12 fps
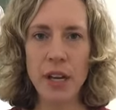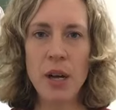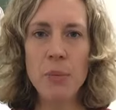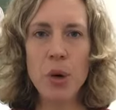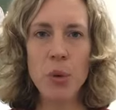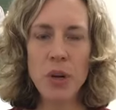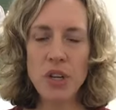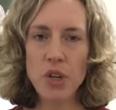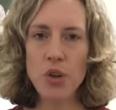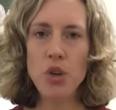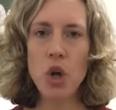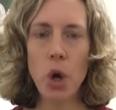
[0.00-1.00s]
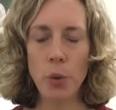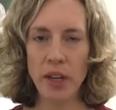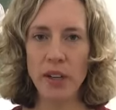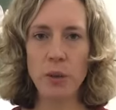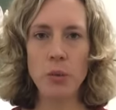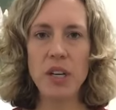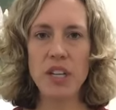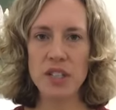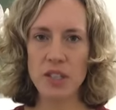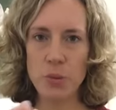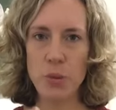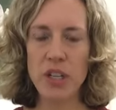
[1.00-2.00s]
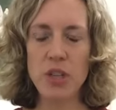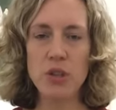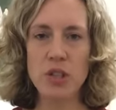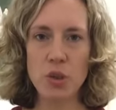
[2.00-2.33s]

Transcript: But when you know it, when it's